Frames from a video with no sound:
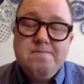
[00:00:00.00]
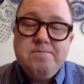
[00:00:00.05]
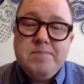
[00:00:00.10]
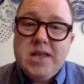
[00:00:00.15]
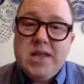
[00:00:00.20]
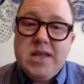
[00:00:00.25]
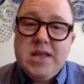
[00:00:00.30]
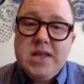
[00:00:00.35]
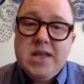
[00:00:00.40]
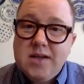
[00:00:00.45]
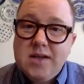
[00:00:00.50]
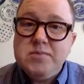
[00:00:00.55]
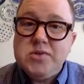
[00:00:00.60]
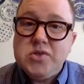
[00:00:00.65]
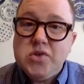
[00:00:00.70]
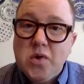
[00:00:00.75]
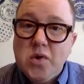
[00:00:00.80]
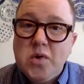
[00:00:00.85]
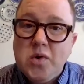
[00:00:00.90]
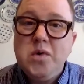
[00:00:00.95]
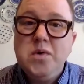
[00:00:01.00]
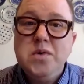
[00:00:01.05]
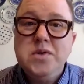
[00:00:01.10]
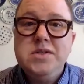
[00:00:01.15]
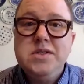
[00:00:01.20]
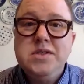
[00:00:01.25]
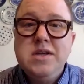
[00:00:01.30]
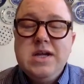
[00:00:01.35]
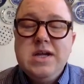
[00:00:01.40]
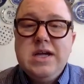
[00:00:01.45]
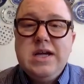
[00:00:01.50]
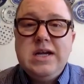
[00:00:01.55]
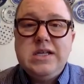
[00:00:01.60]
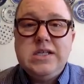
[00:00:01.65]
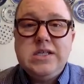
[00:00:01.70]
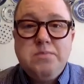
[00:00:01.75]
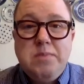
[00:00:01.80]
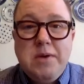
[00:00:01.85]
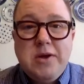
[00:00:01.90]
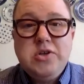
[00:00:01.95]
Chase Glenn with the Alliance for
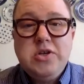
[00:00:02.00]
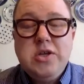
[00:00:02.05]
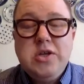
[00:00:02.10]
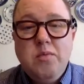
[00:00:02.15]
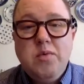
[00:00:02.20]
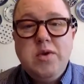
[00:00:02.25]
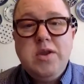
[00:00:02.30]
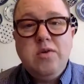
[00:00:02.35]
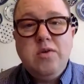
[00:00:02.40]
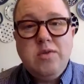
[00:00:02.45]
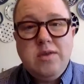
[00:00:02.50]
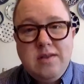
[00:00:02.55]
Full Acceptance